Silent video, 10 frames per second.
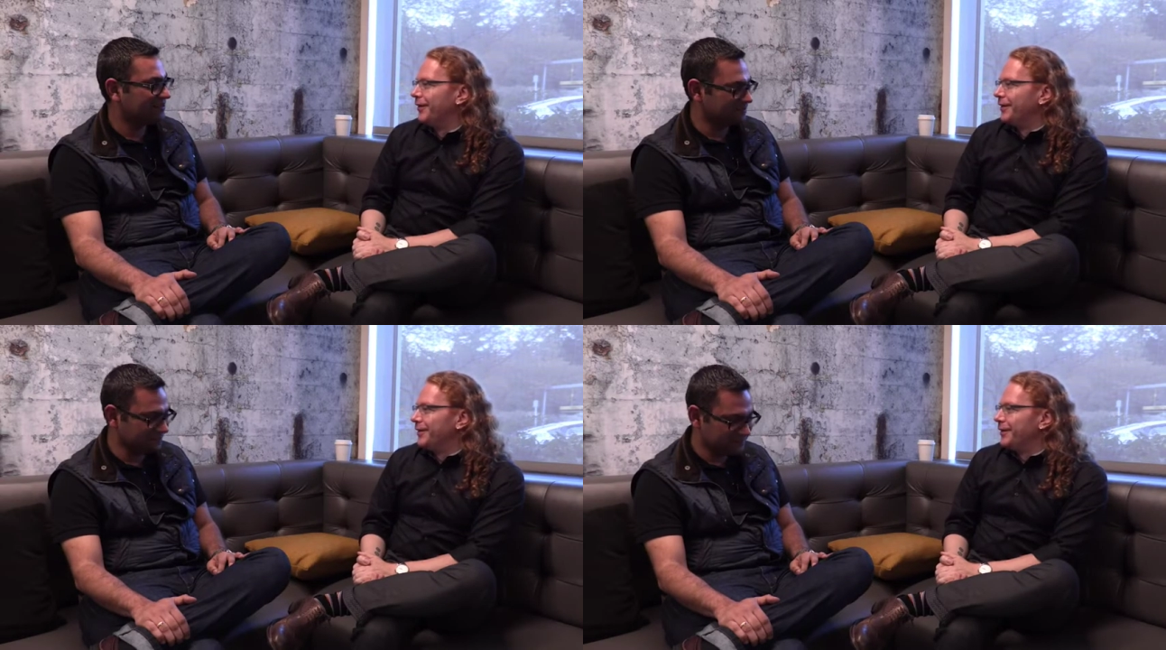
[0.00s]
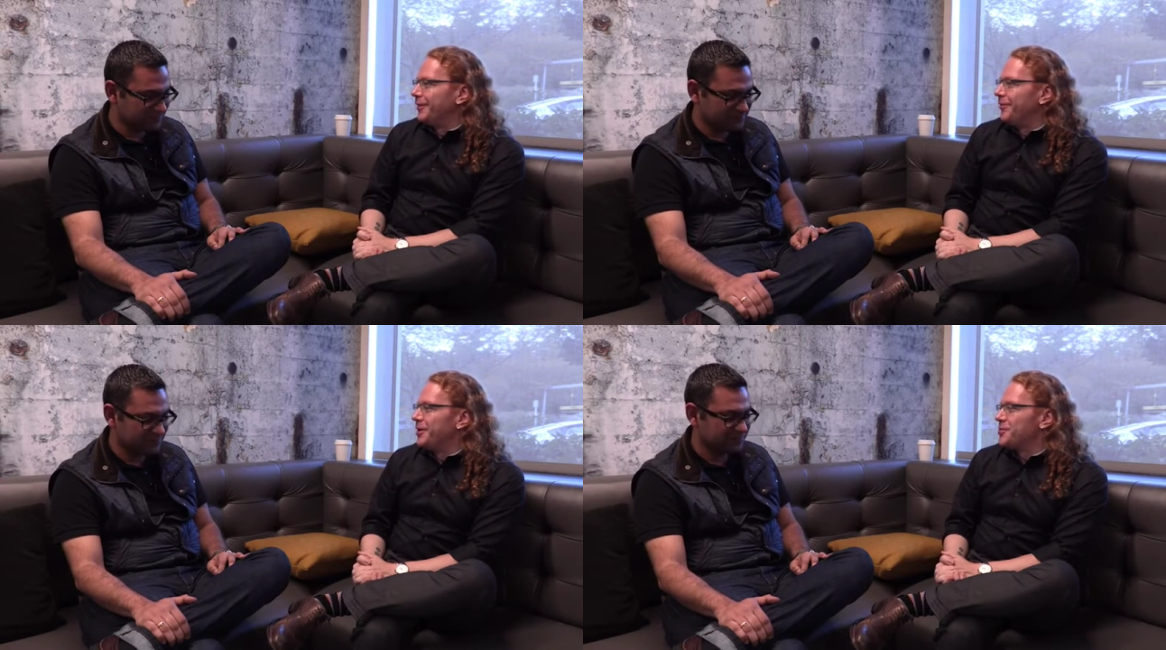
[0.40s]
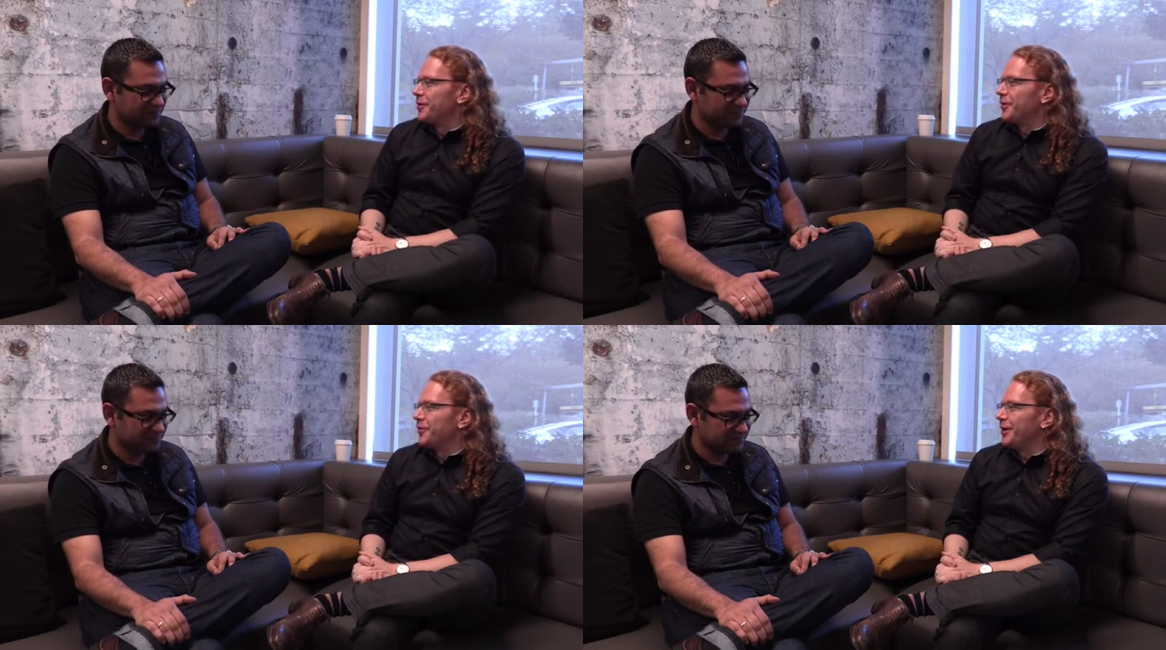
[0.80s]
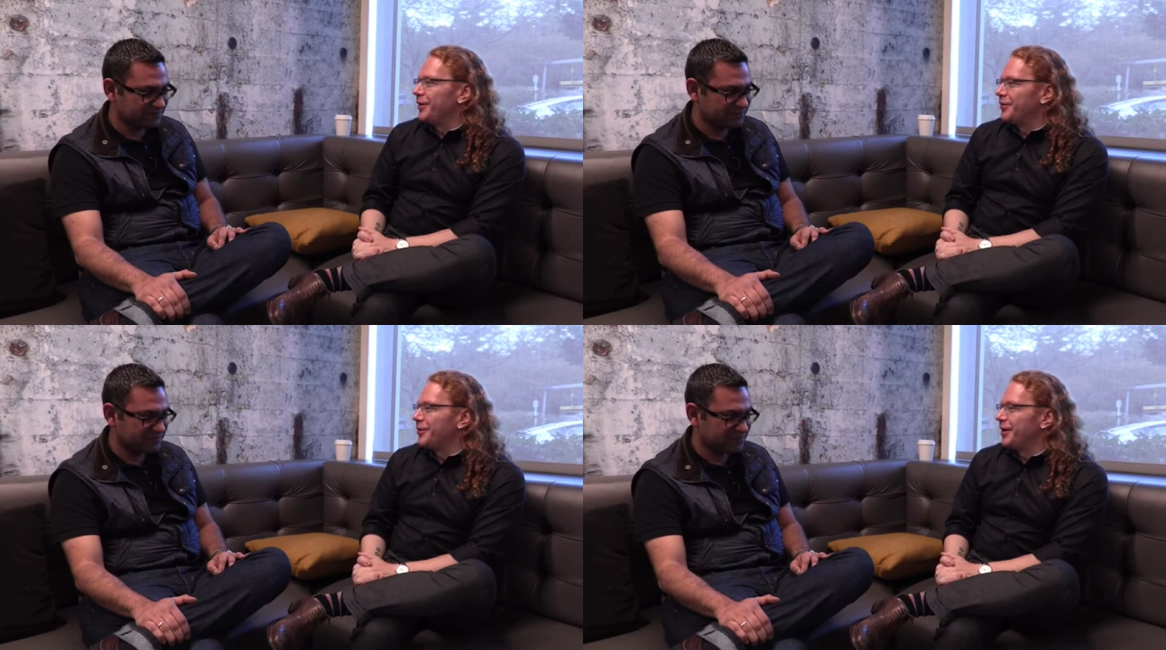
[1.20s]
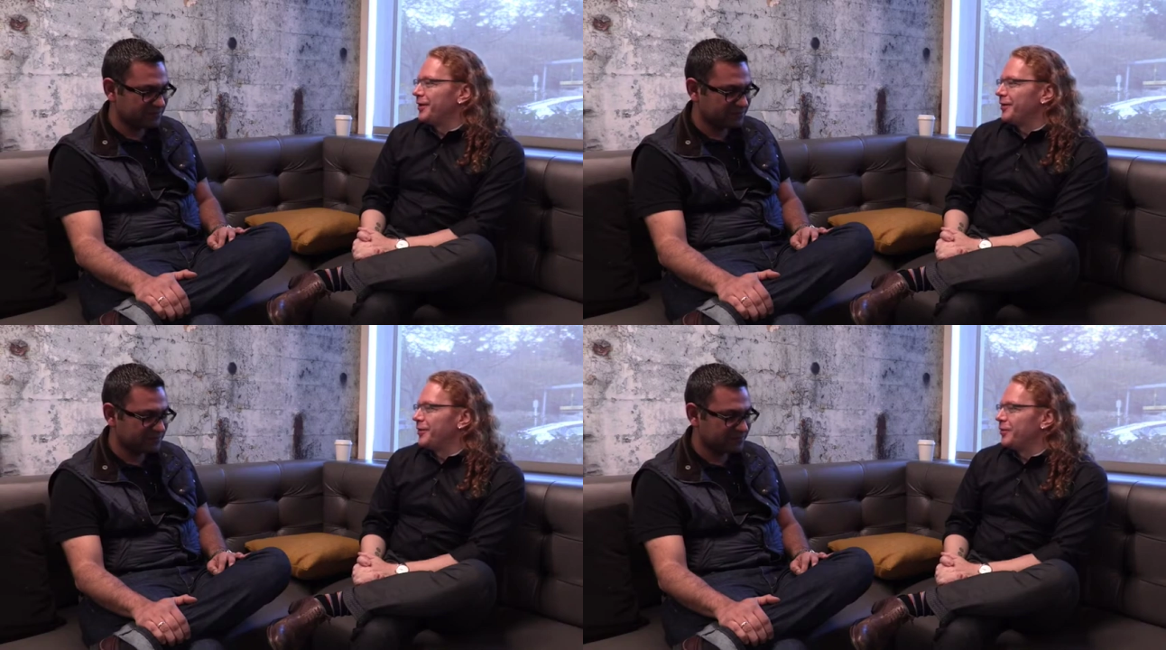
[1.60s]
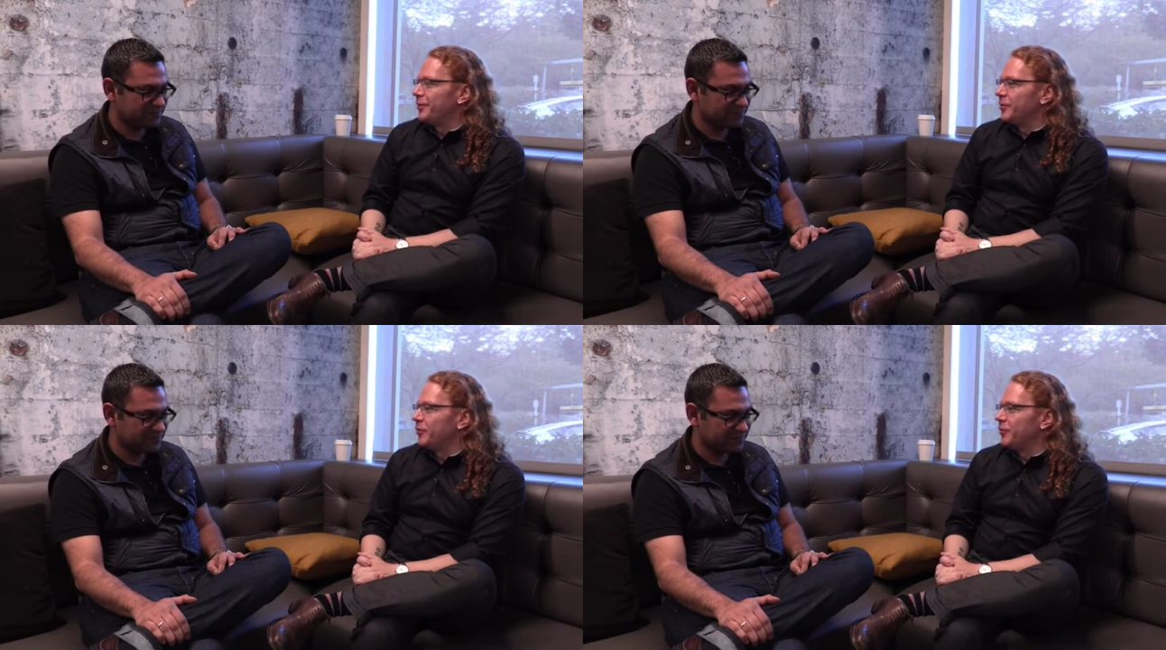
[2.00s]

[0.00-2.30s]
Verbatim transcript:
Speaker 1: mm -hmm which were the things that you,